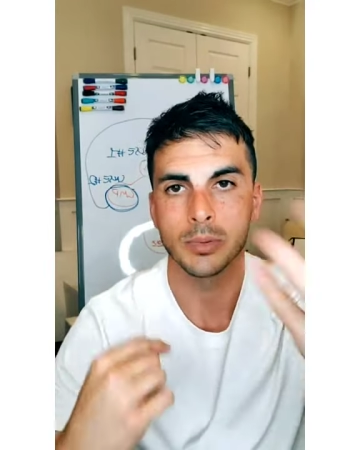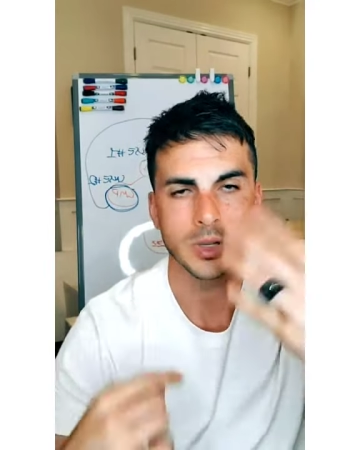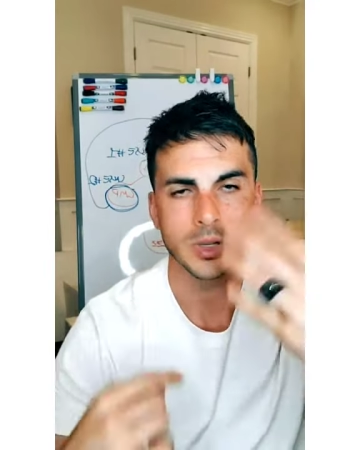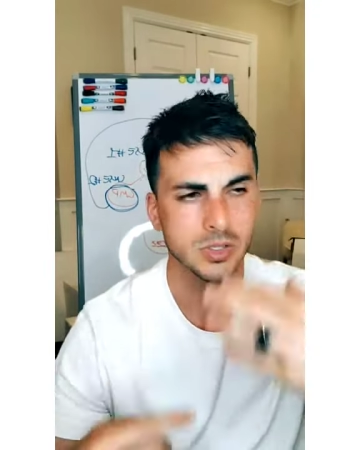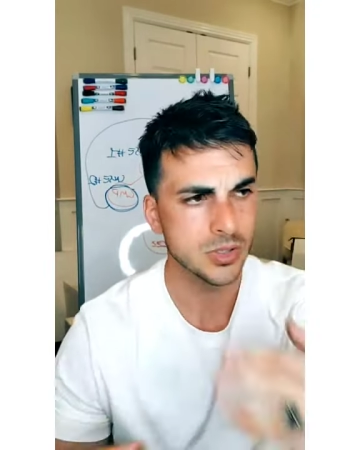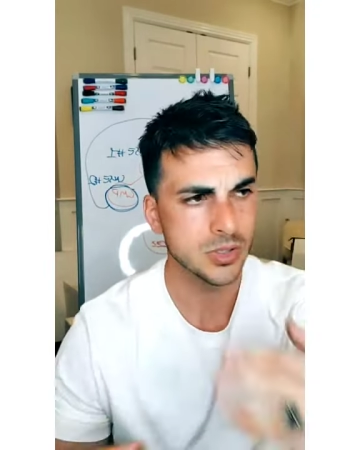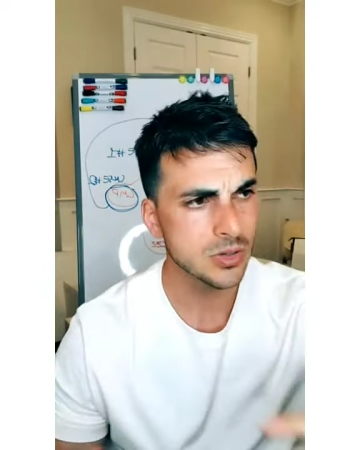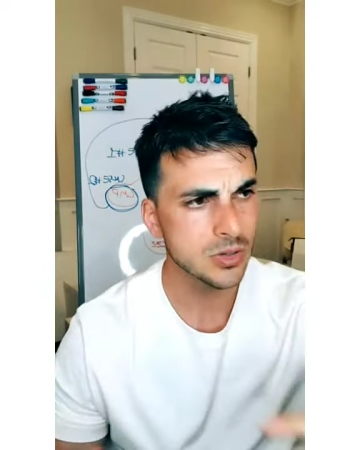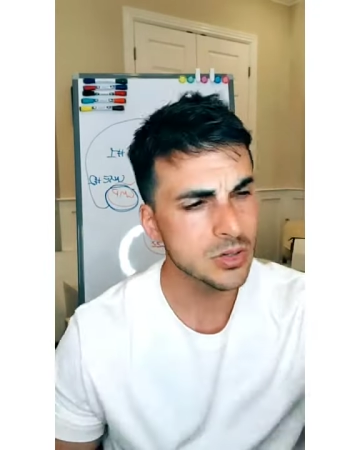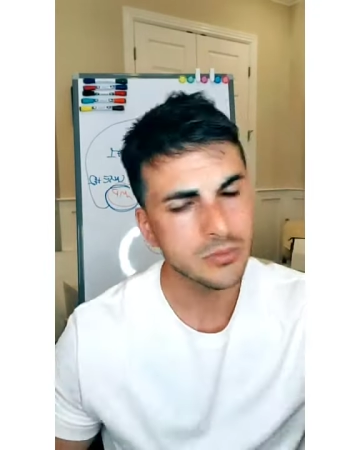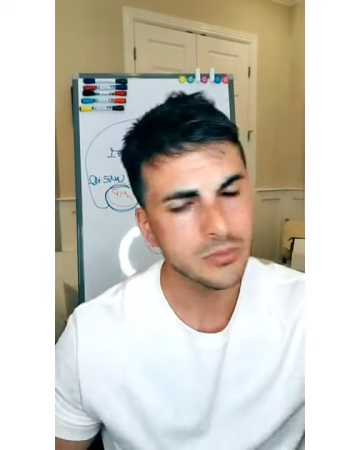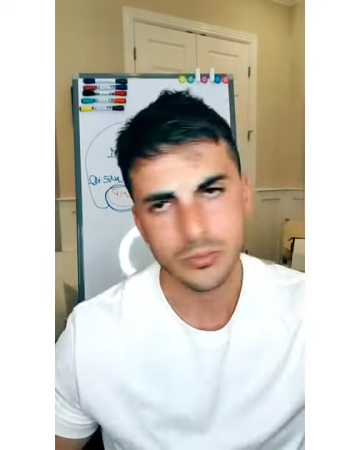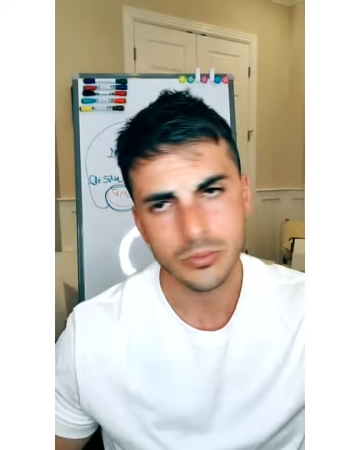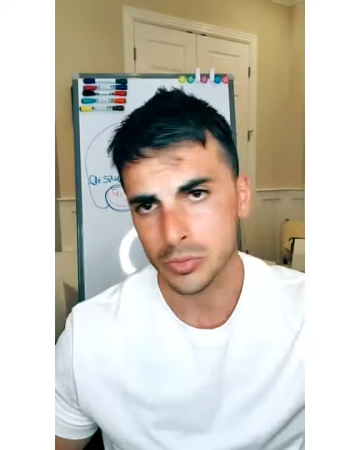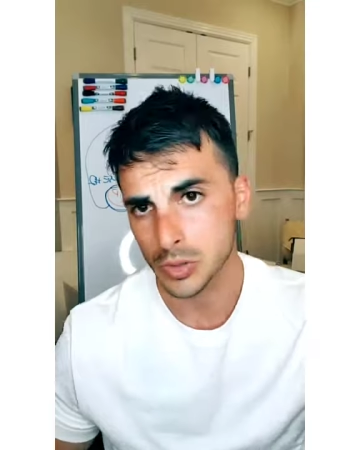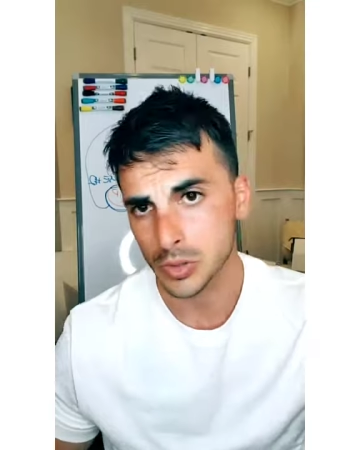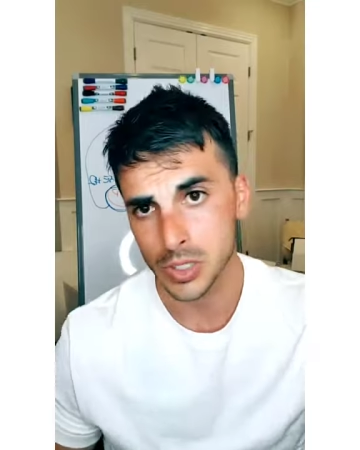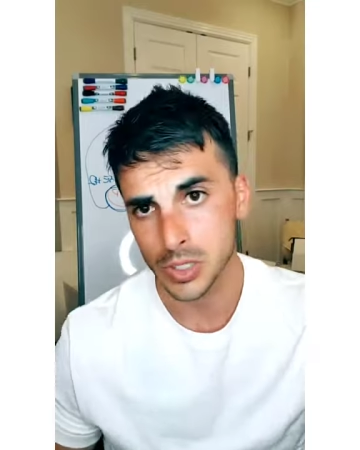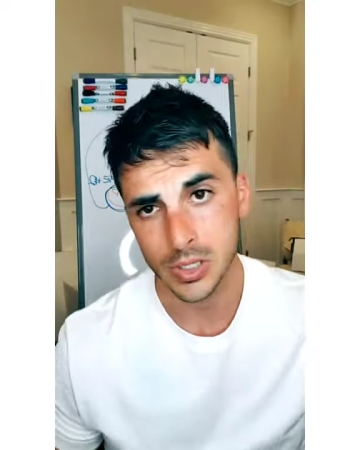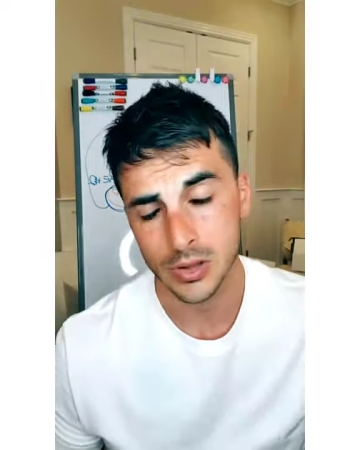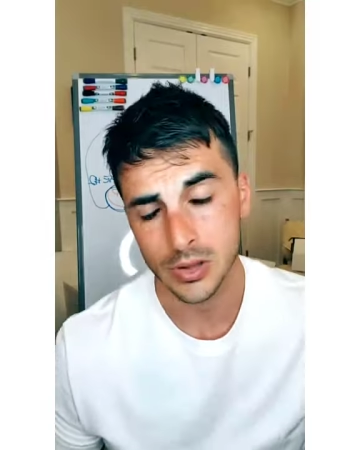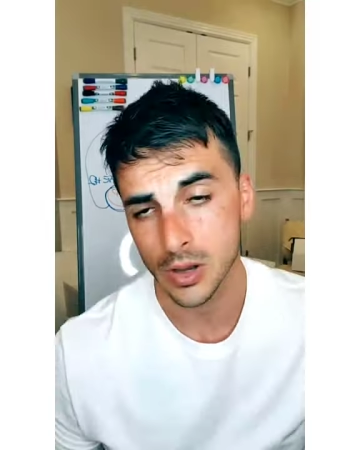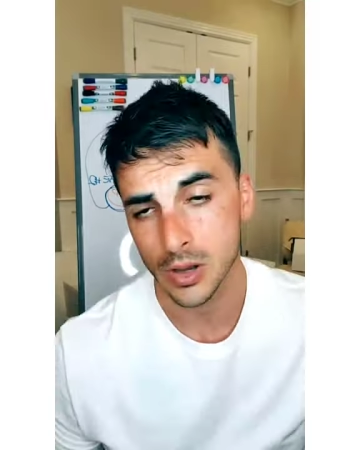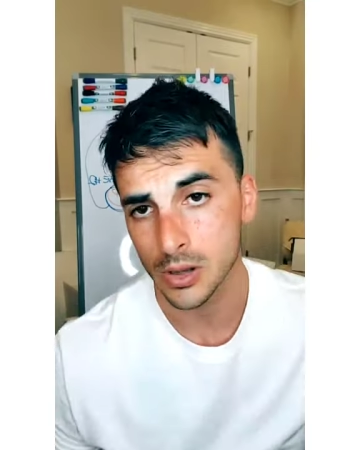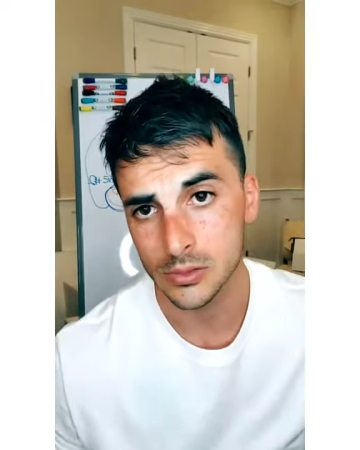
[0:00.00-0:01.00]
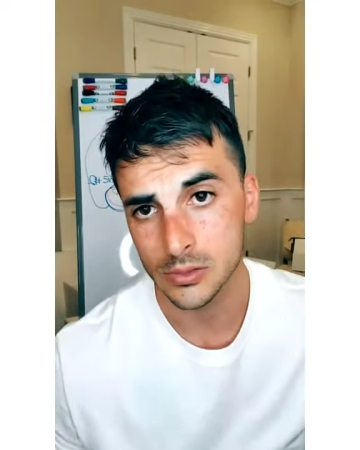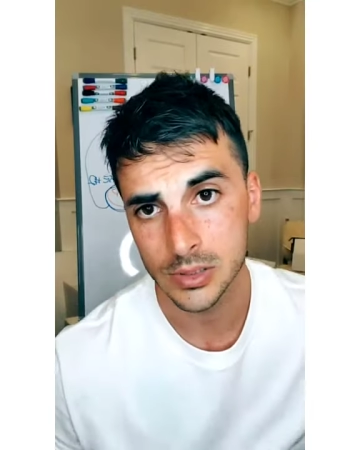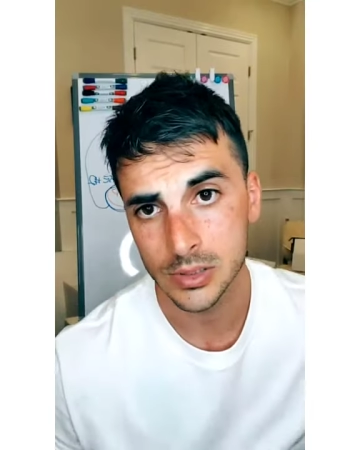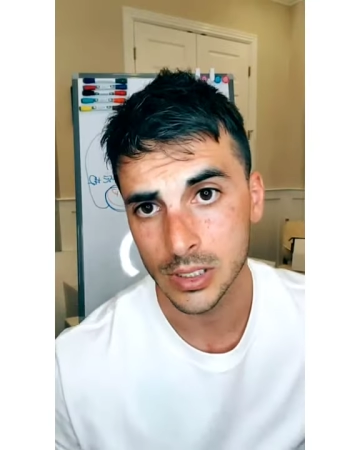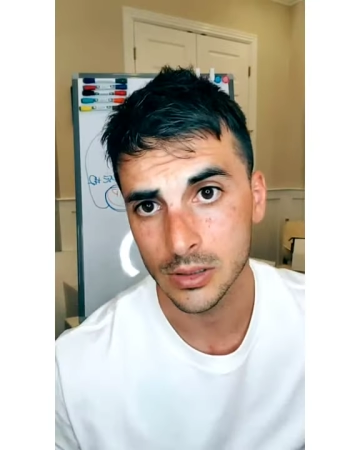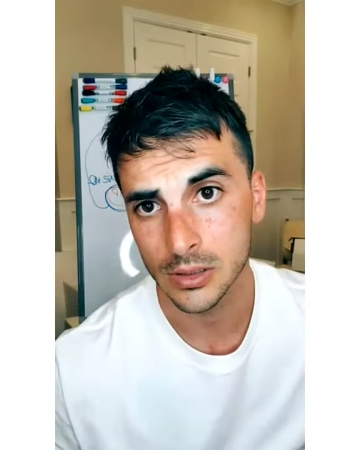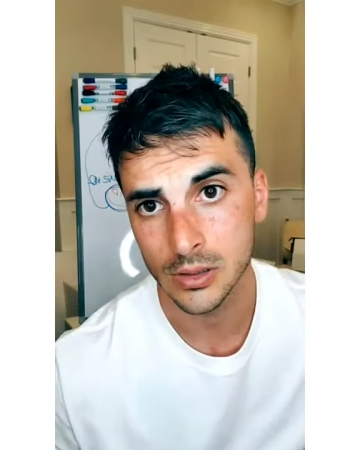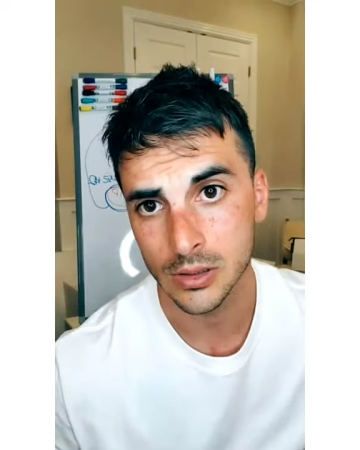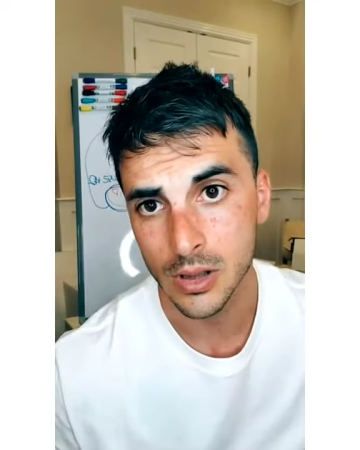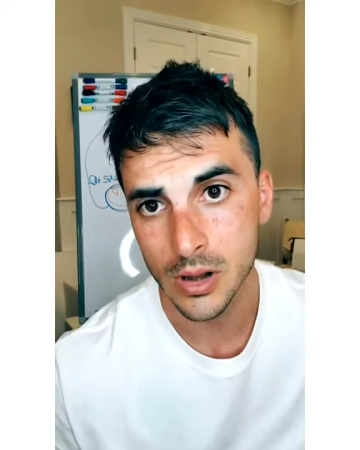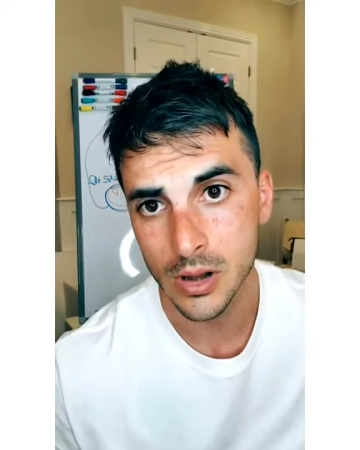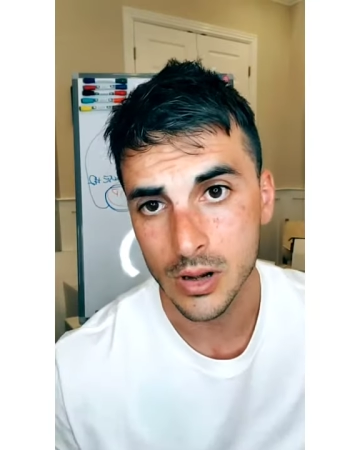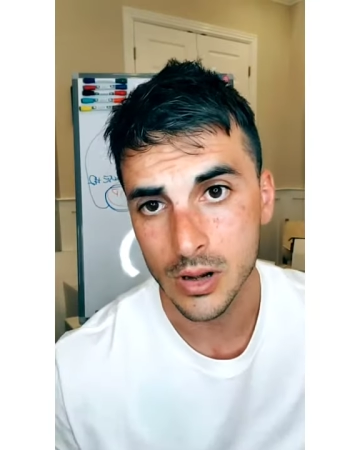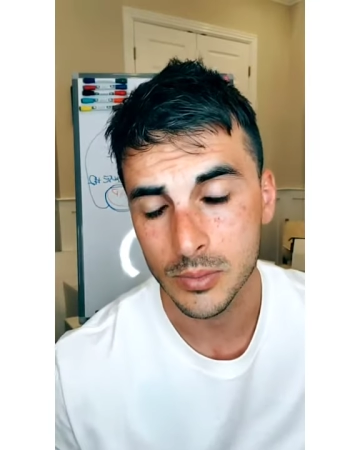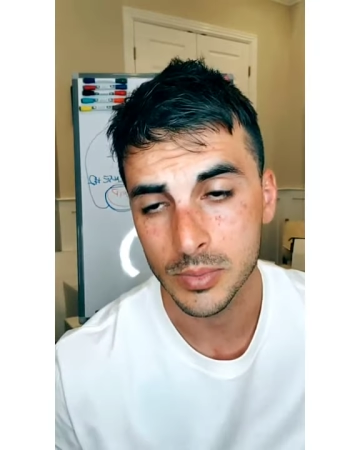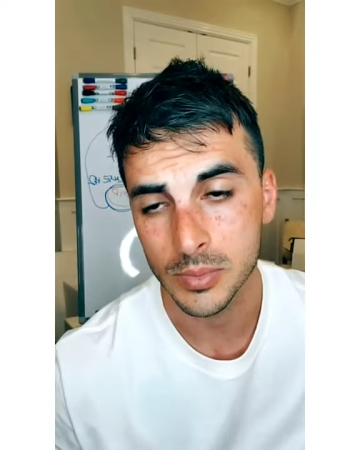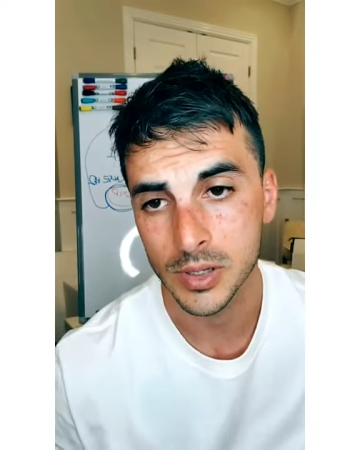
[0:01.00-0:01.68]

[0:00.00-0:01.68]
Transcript: Because you can breathe all day long,